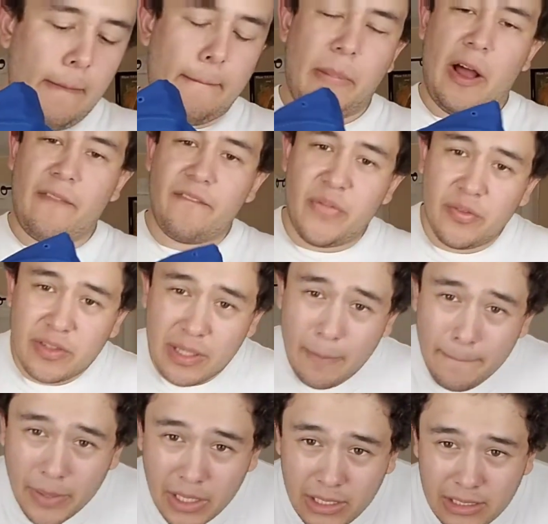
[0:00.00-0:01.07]
about 15
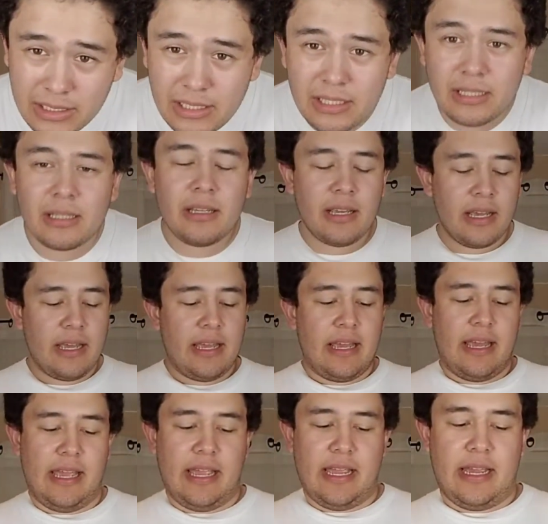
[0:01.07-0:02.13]
bucks
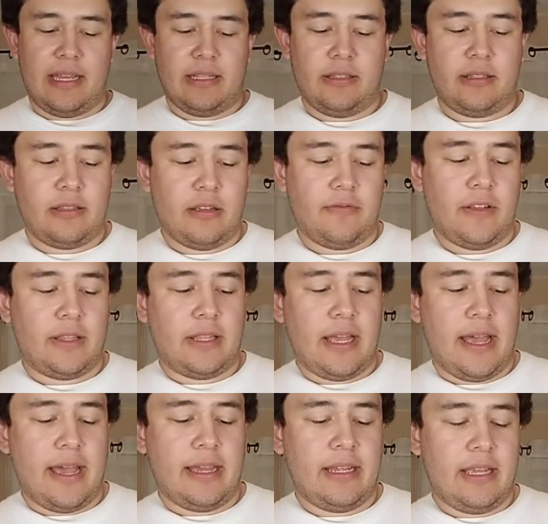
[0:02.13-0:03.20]
and stuff like
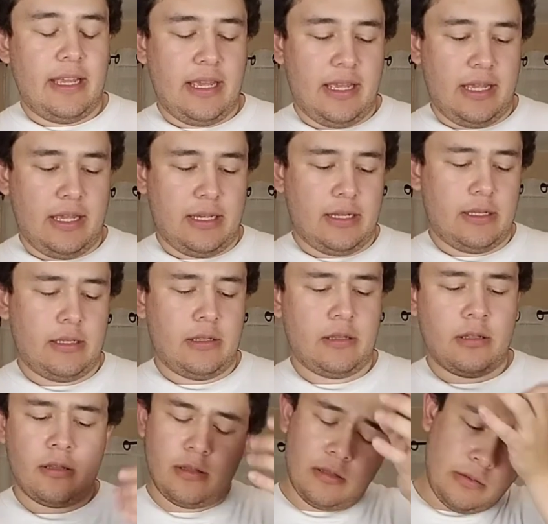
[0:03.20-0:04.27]
that, and
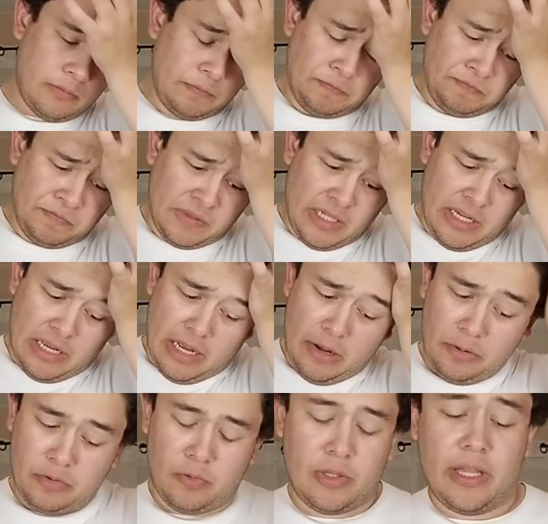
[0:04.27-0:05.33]
I
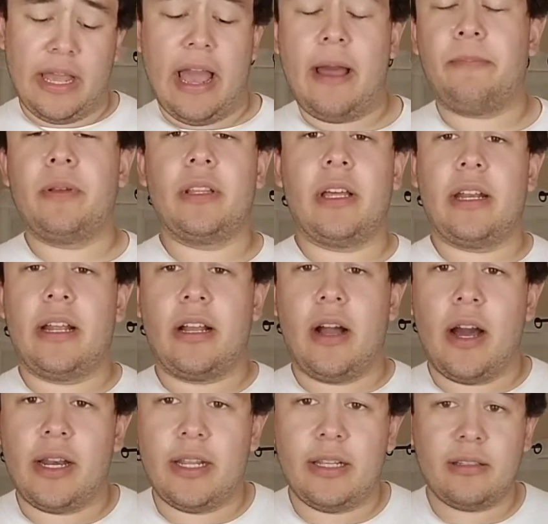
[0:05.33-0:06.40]
was really happy that I
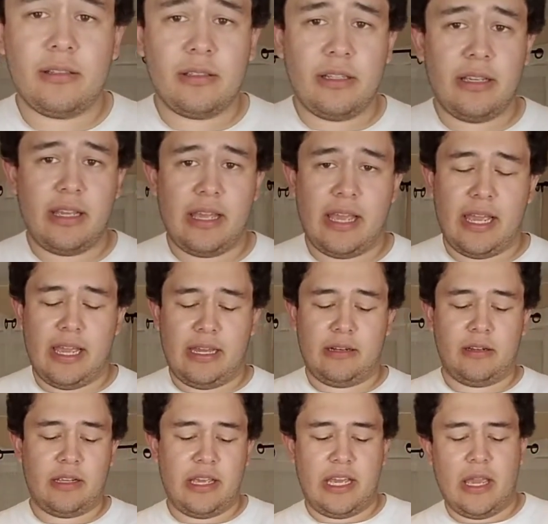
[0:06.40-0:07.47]
got it. And
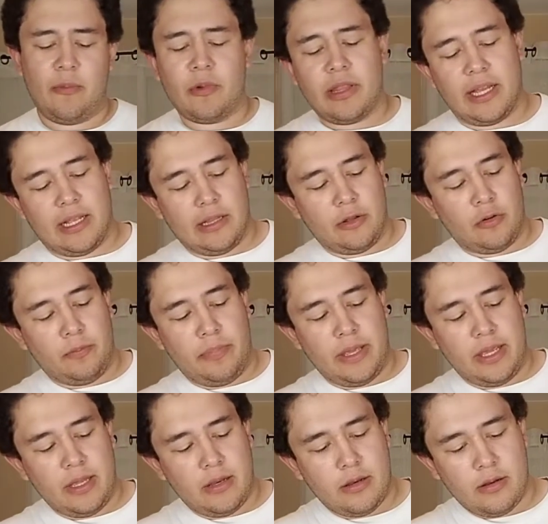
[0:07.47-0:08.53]
it came with like a little
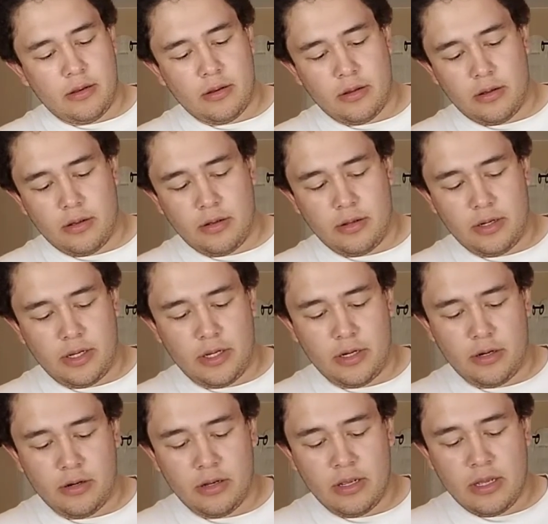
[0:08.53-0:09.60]
pin on
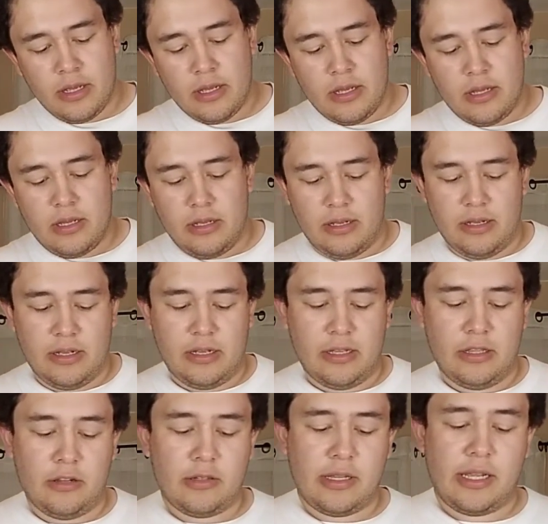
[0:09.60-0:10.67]
here.
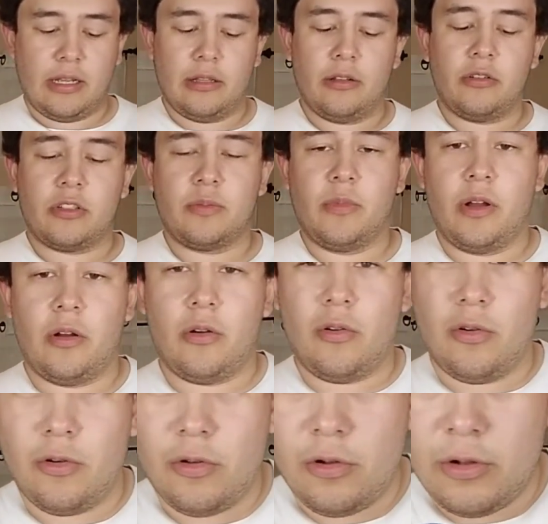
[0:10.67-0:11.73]
There's like a little small
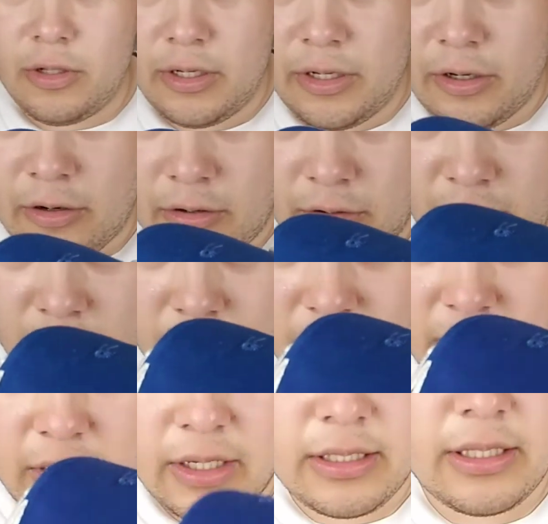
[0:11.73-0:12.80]
hole in here. I don't know if
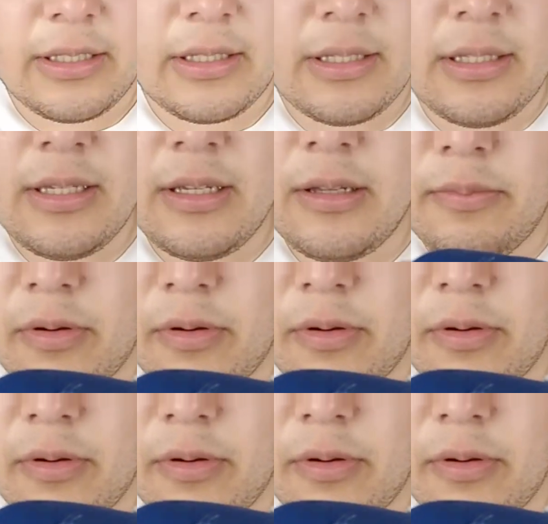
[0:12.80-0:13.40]
you guys can see it,